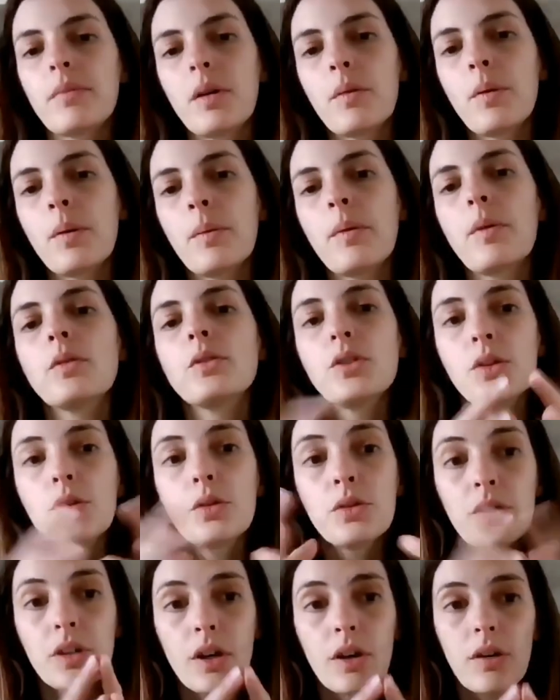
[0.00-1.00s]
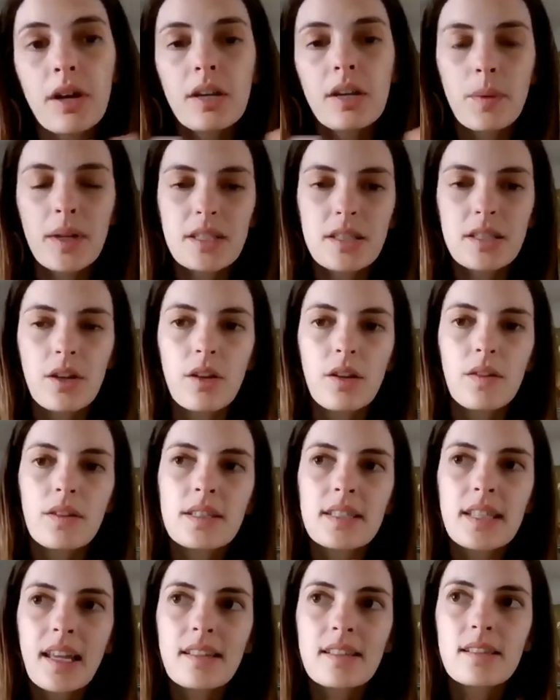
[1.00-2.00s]
or in the
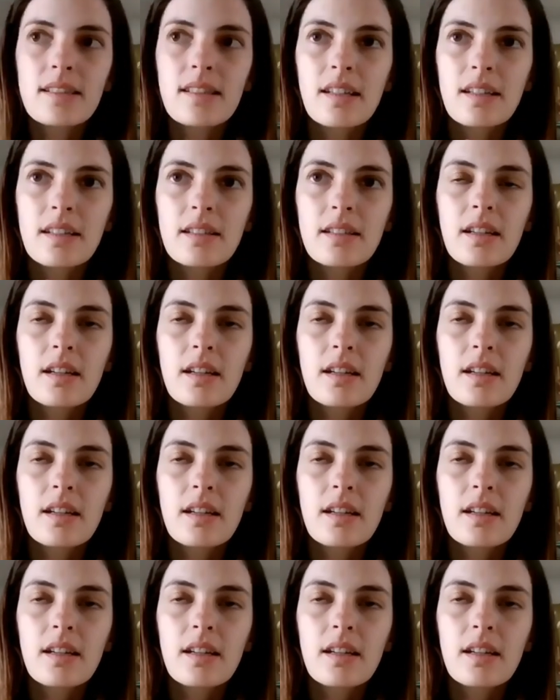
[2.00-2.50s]
sense that